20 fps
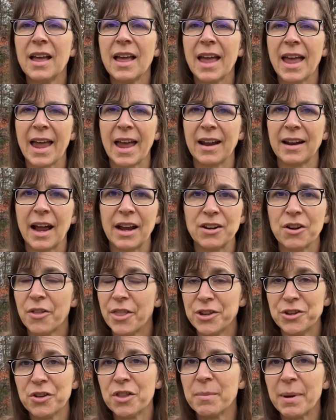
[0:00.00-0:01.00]
And I know they
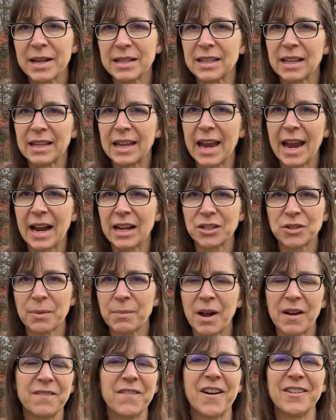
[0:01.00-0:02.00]
do the best they can, so I'm
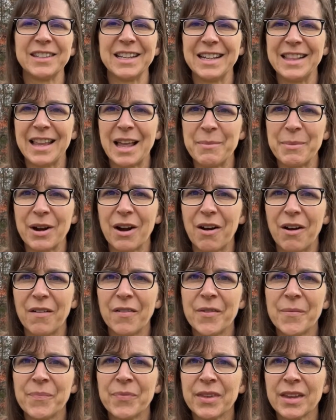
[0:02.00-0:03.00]
not faulting them at all.
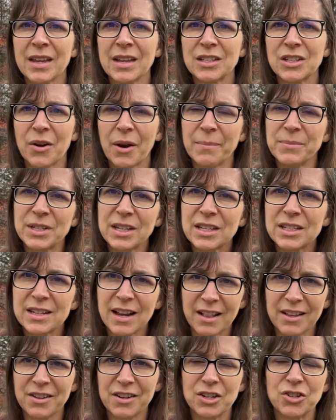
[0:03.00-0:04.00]
So I'm just
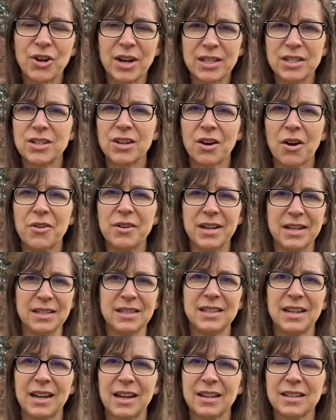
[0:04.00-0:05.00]
telling you to trust your own
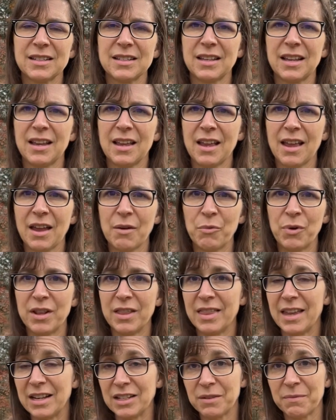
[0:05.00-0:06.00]
instincts when
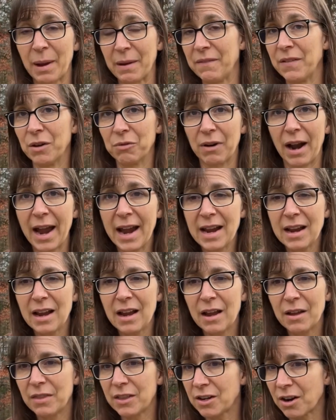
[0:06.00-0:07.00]
things might feel right
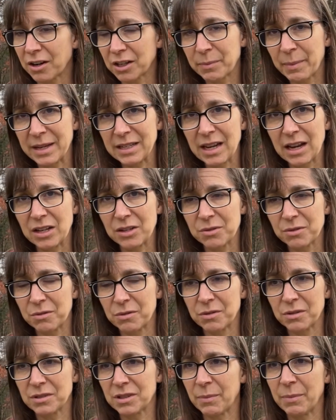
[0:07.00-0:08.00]
and the doctor might say
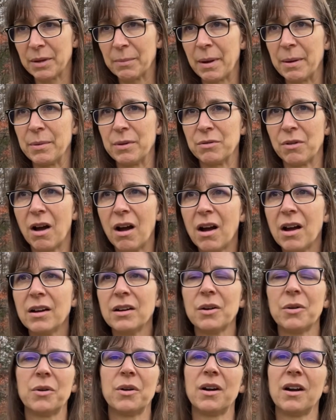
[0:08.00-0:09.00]
something might be wrong,
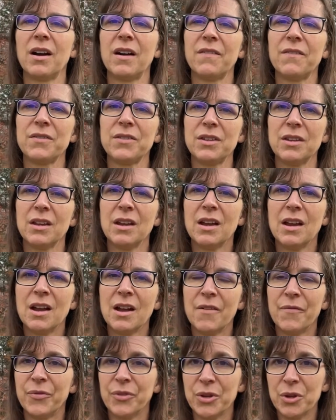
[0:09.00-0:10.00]
or
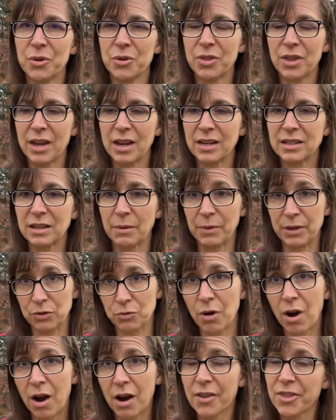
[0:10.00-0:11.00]
you think something's
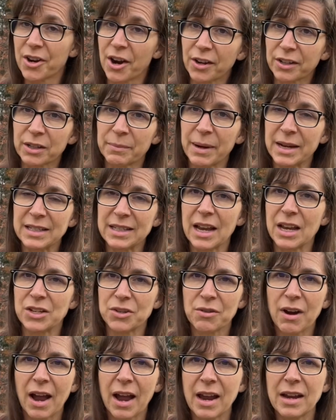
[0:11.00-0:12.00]
wrong and the doctor might say it's
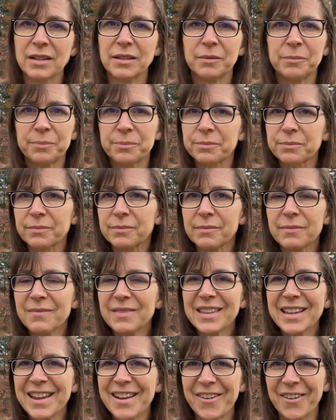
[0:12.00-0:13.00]
right,
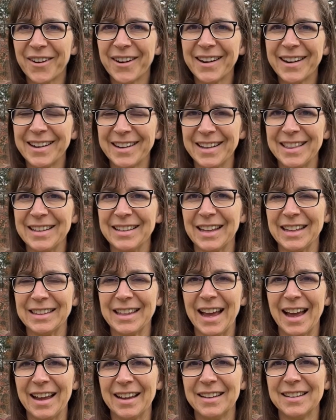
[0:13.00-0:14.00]
or anything like
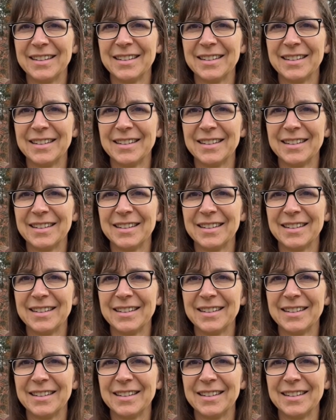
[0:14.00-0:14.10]
that.